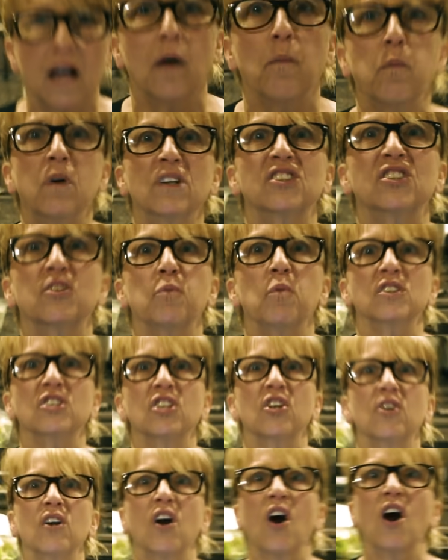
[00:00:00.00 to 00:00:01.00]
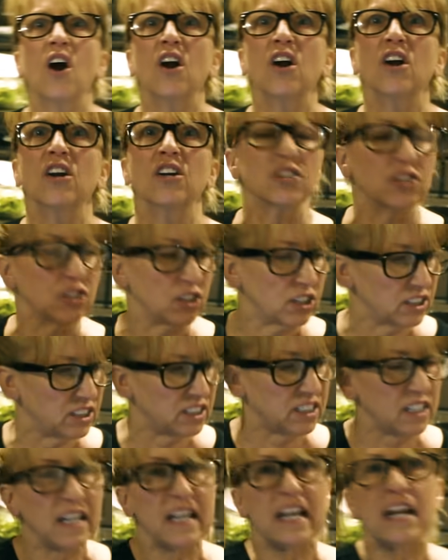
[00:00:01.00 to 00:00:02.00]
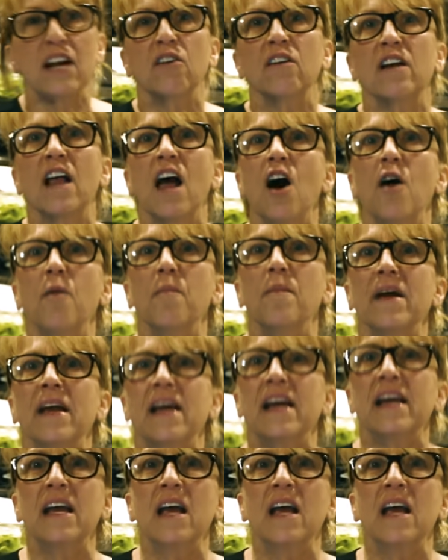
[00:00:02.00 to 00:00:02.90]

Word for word: What's what's it gonna hurt? You could sit here and help me.